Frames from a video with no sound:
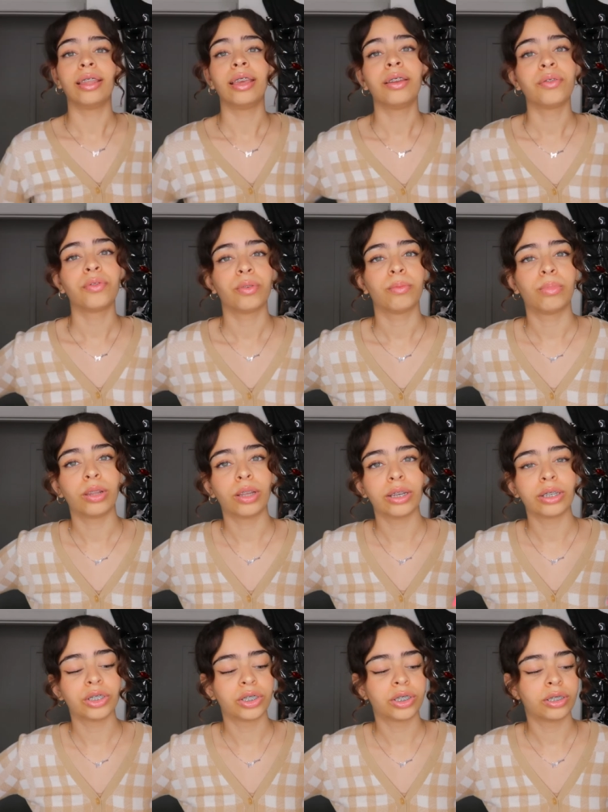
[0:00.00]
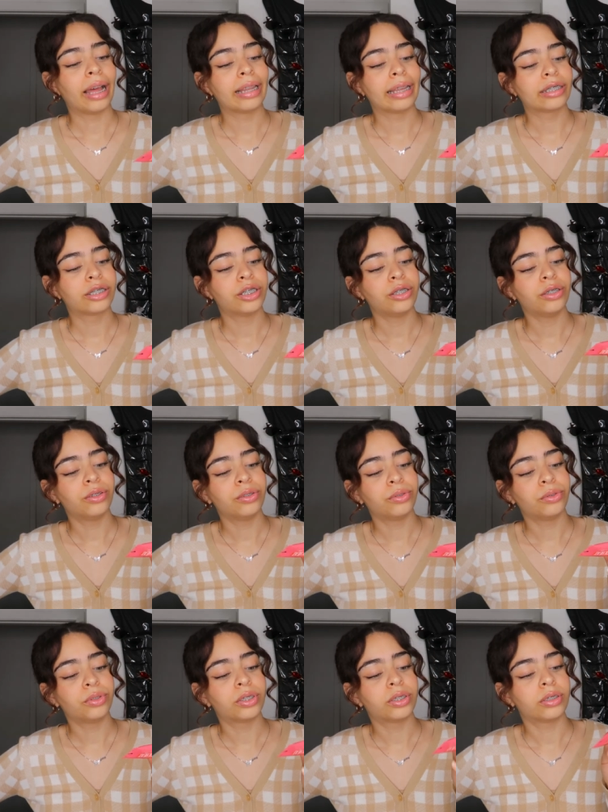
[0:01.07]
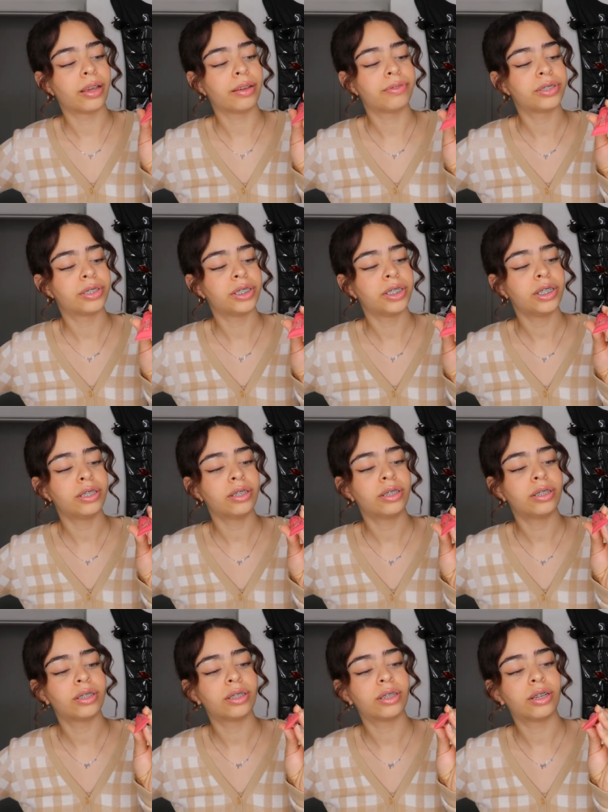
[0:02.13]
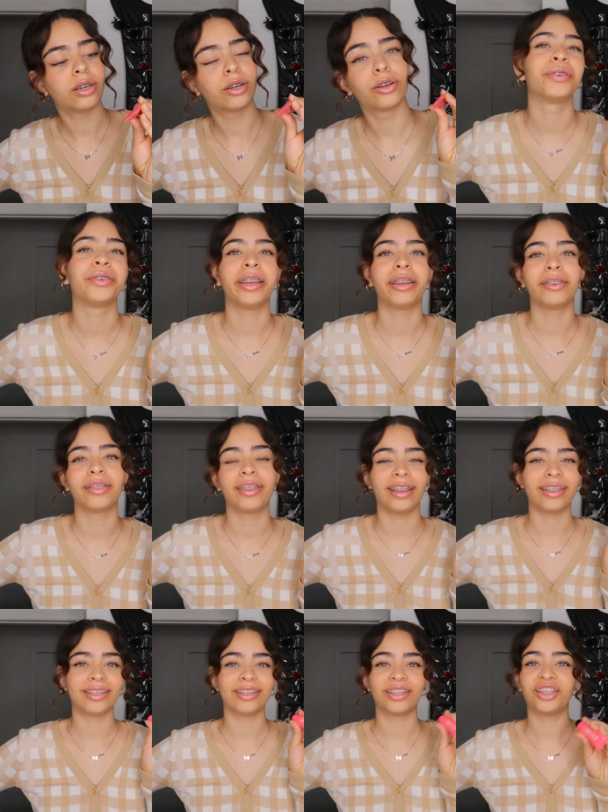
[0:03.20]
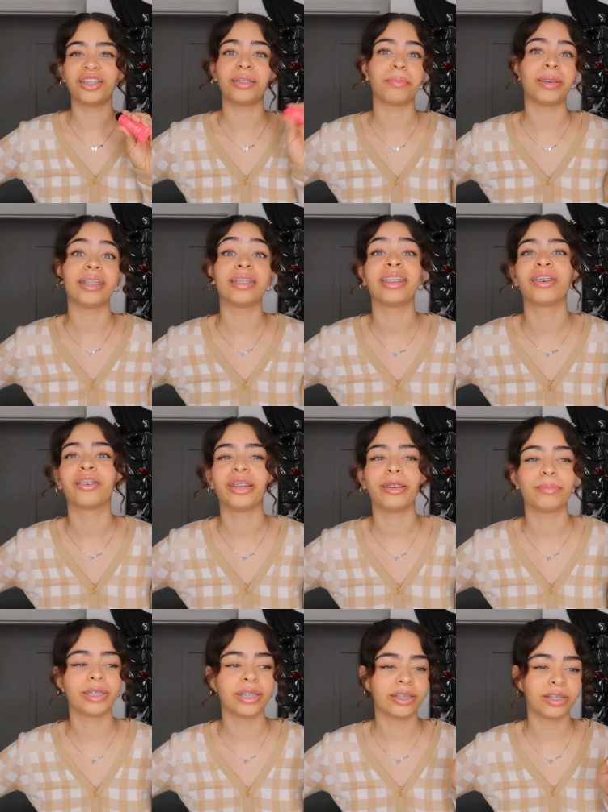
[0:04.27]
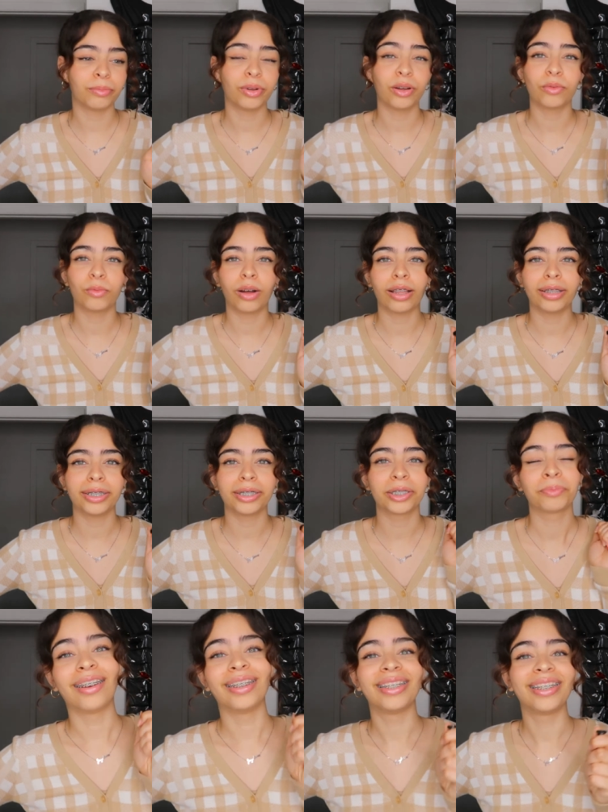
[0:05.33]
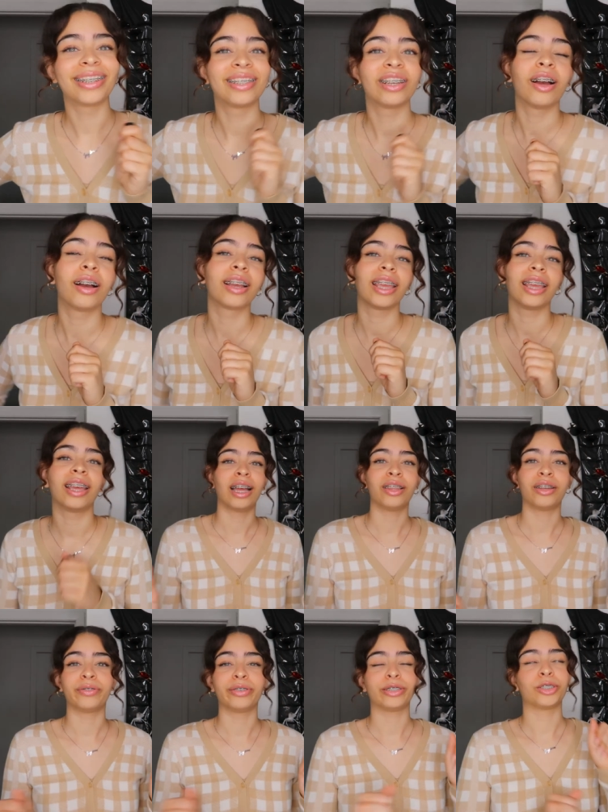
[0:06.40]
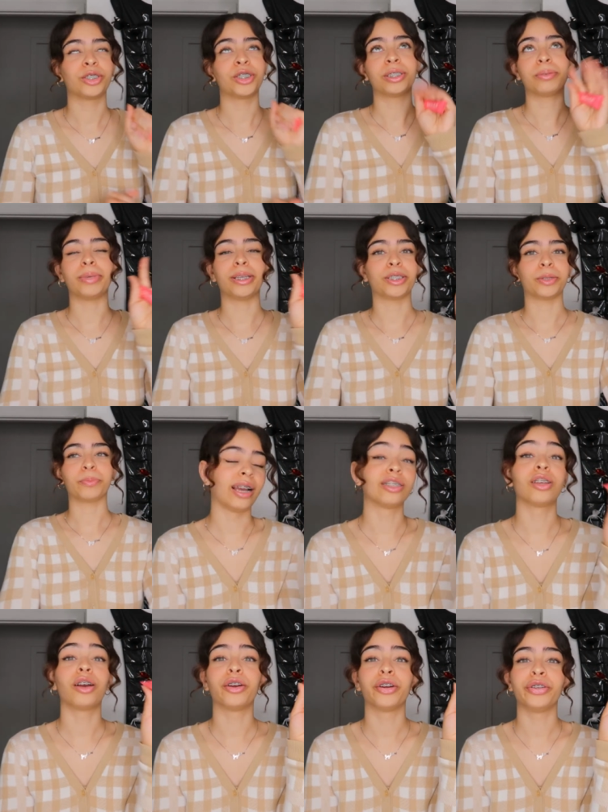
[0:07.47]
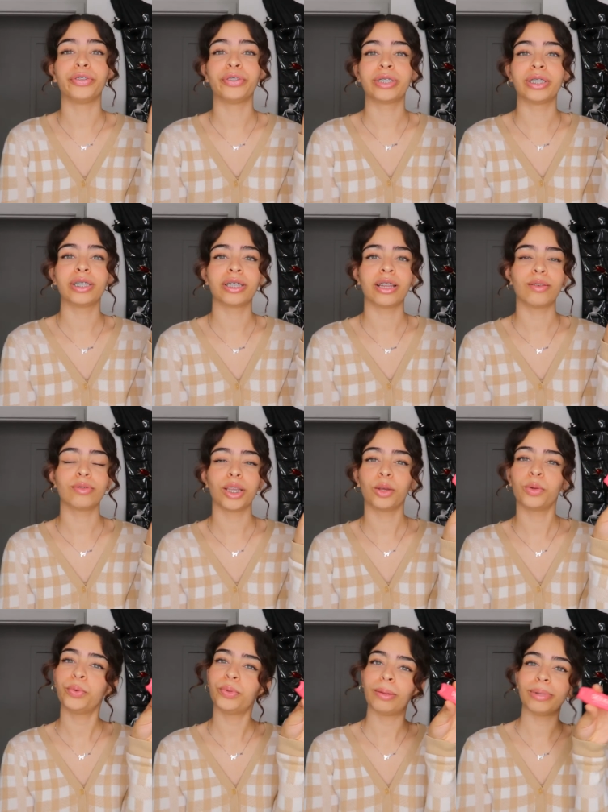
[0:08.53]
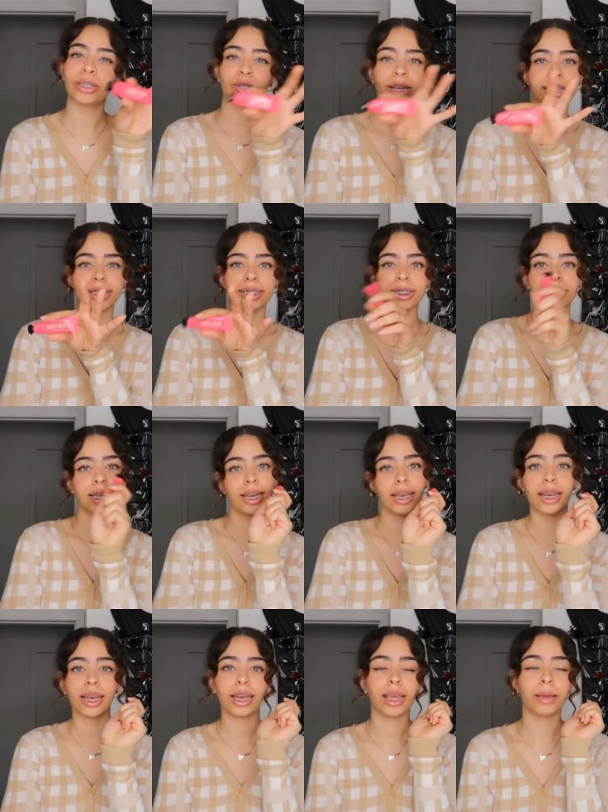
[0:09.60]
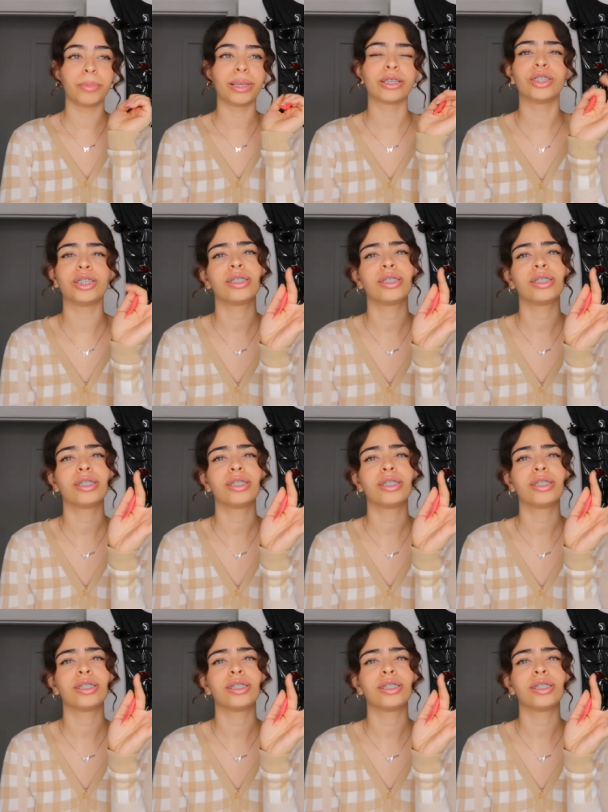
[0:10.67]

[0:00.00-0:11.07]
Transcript: And then for blush, I like to use, I've seen a creator that she's amazing. Her name's Isabel Wallace on TikTok. I love her. She's amazing. I saw her use this and I was like, ooh, let me try this. Da, da, da, da. Because